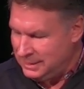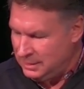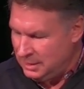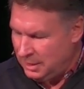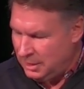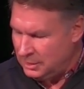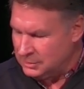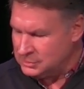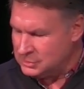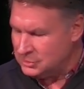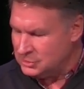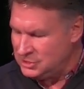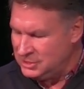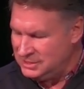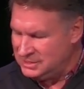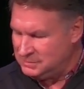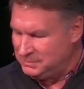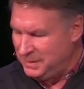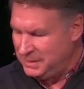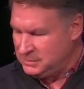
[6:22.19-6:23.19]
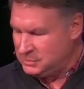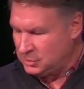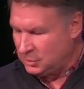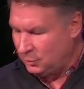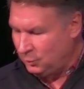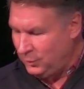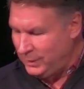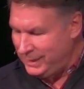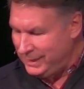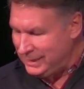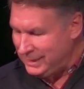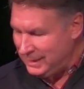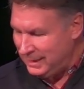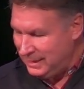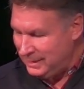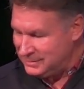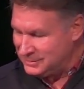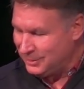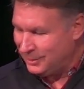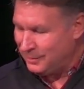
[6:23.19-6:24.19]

And also she spends her weekends